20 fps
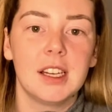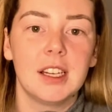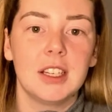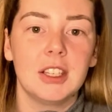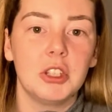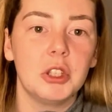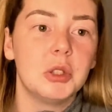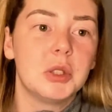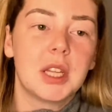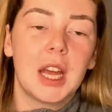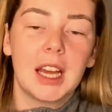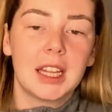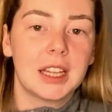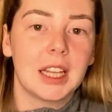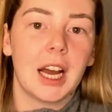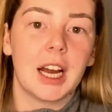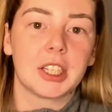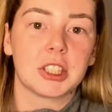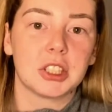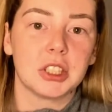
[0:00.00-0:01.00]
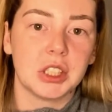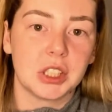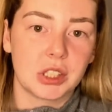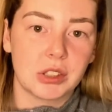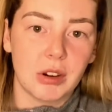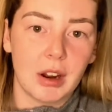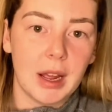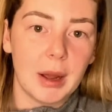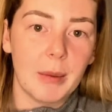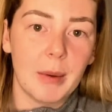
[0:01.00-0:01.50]
you take the action
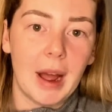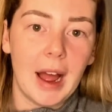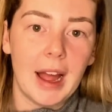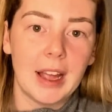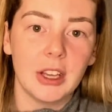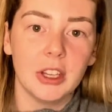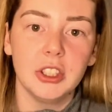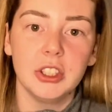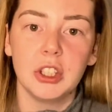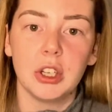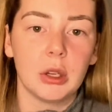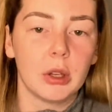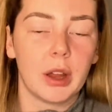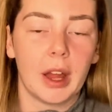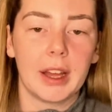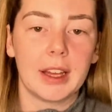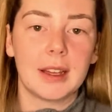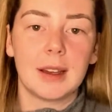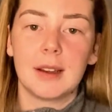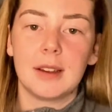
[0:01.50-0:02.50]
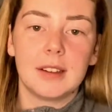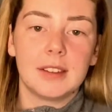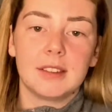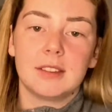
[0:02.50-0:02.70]
straight away and you, like,